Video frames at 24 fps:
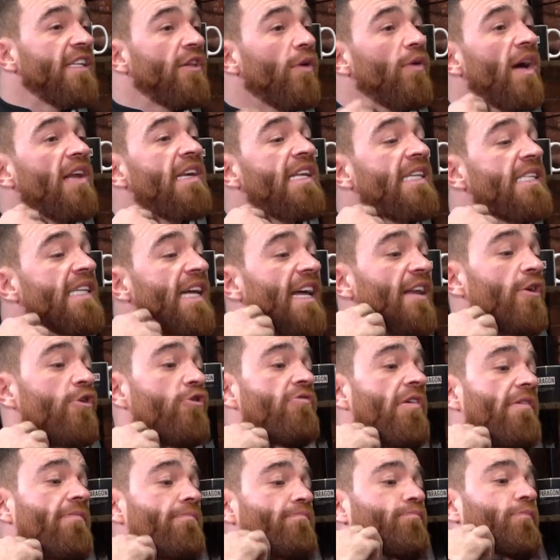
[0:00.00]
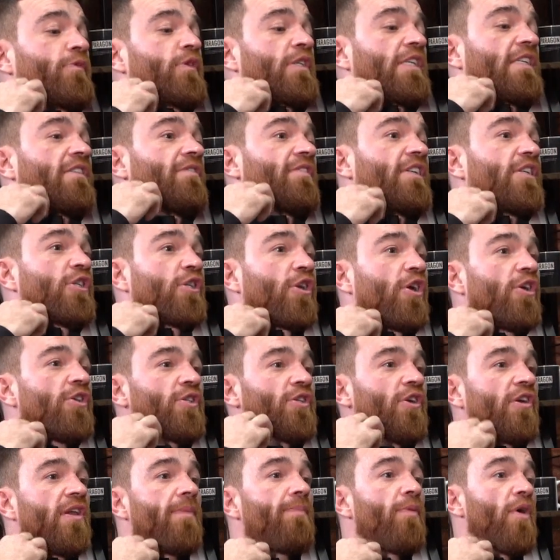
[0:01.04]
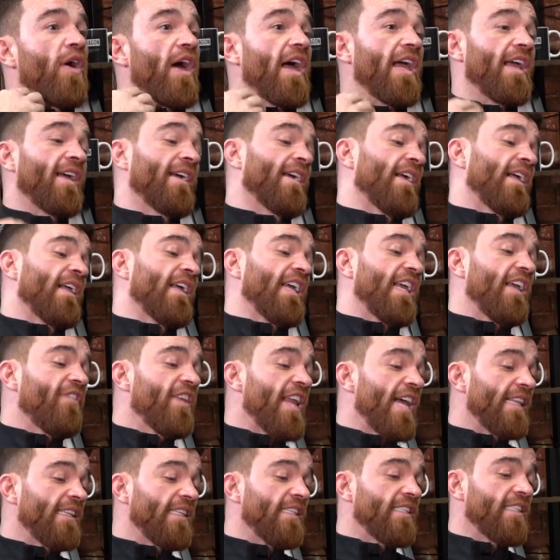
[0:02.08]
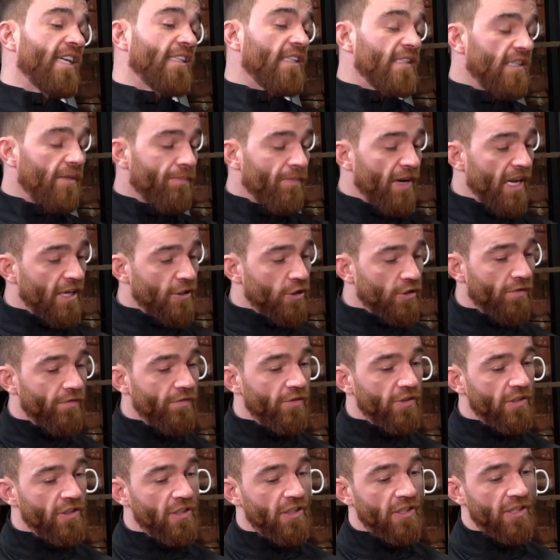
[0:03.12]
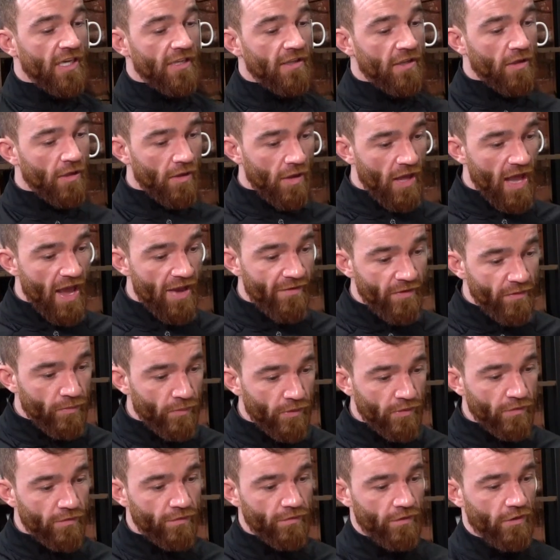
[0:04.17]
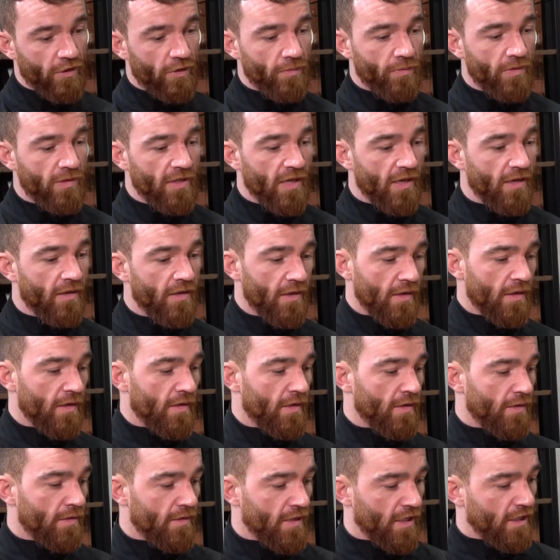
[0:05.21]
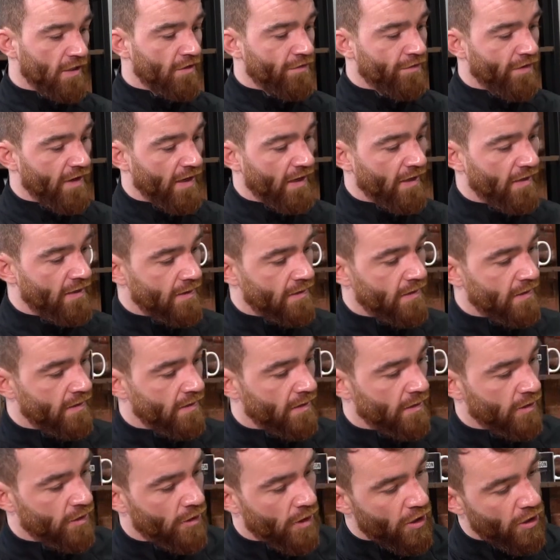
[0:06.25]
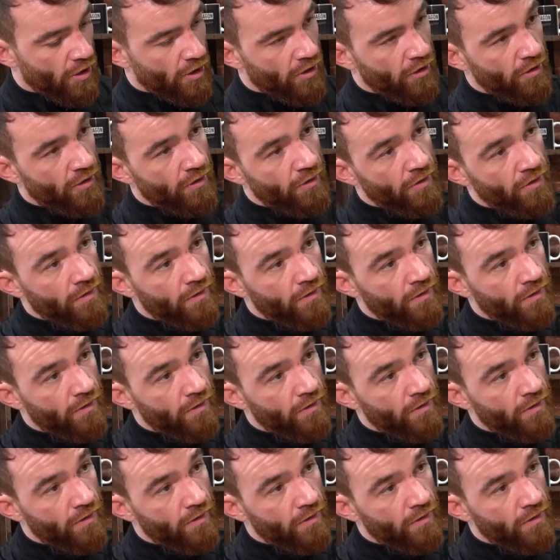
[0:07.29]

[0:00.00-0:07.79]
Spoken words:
though, I need to get on the TV slots, you know. But even Eddie said at the press conference, he said everyone's fuming that this fight is not on.